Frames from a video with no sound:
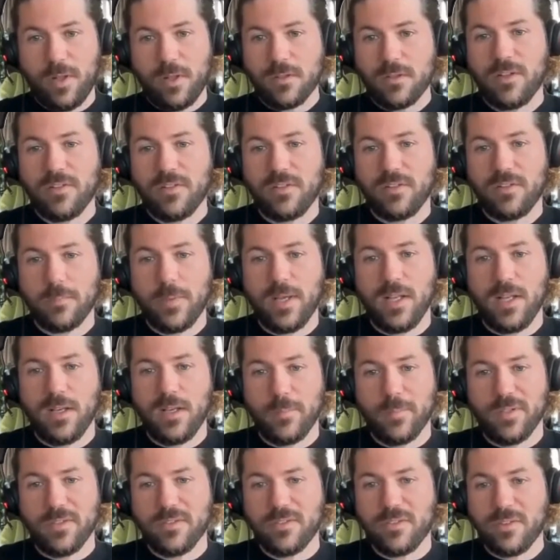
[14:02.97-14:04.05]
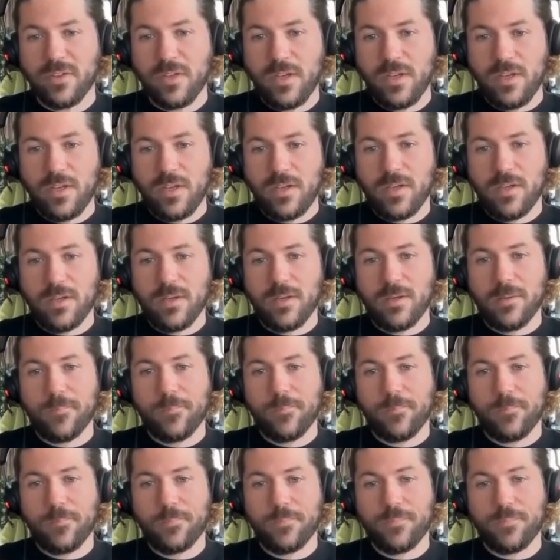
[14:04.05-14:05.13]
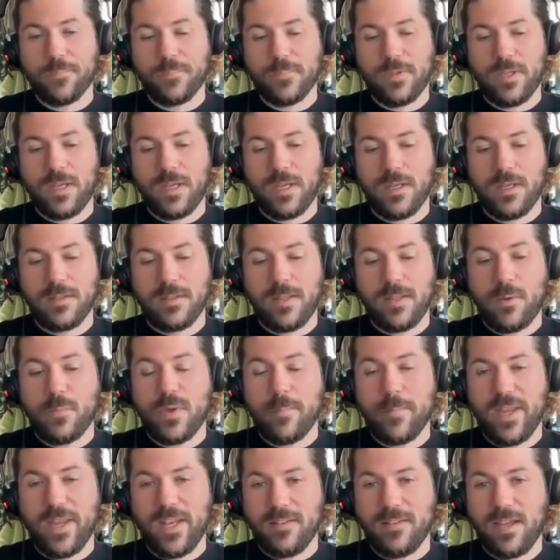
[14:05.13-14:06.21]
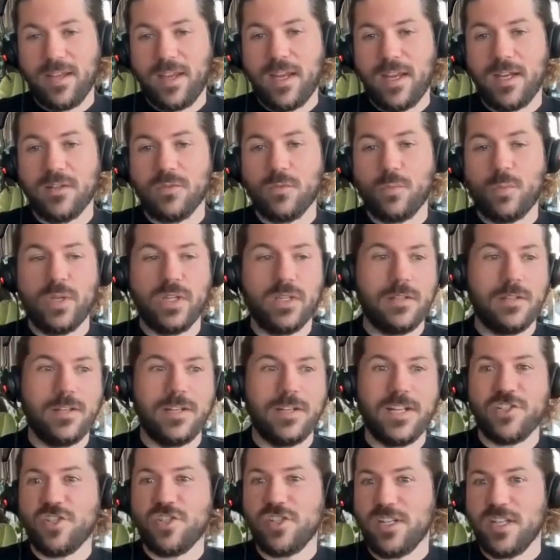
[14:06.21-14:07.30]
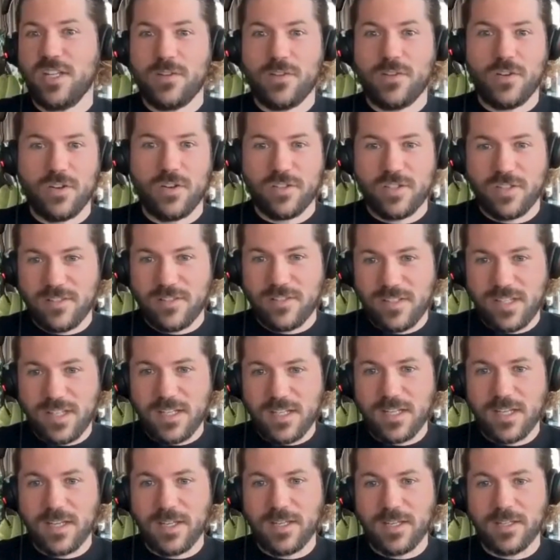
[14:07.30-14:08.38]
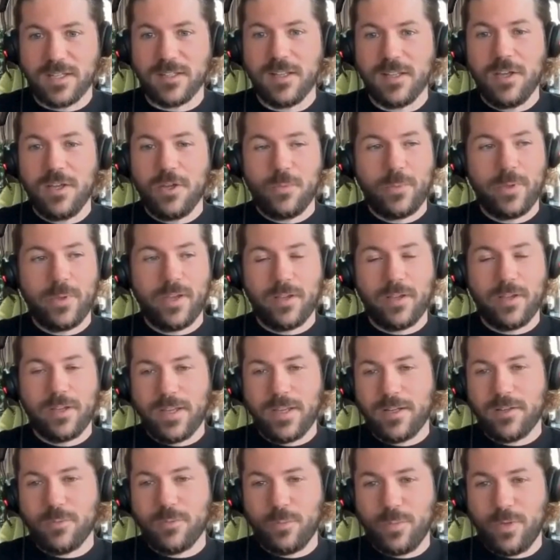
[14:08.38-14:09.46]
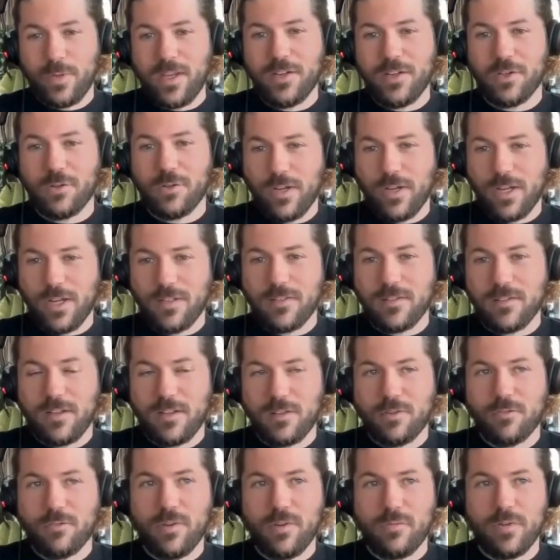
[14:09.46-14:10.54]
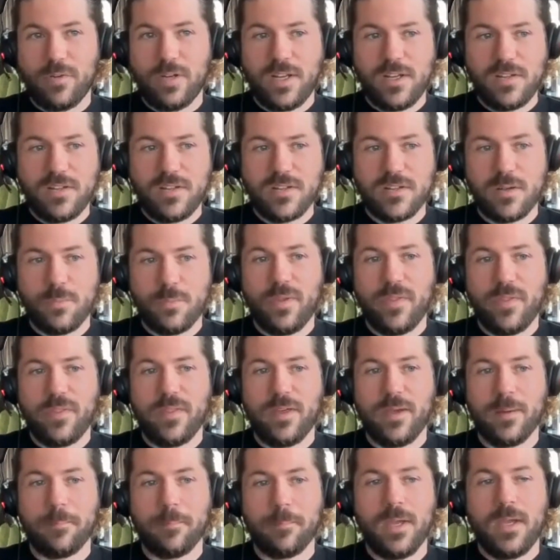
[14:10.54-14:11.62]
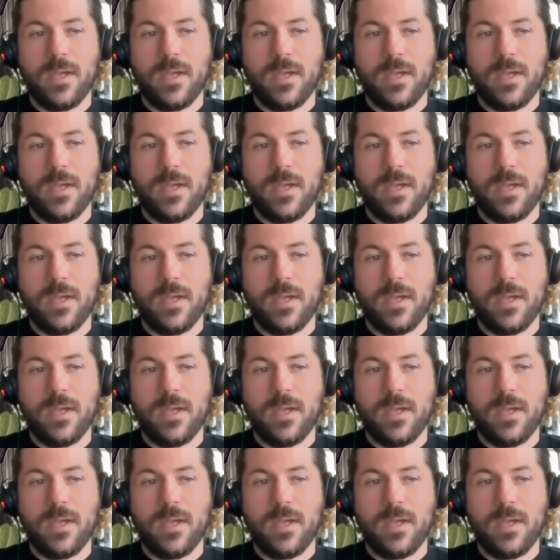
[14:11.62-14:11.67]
custom element that we maintained with an engineer in Argentina, and again we had a great relationship with them,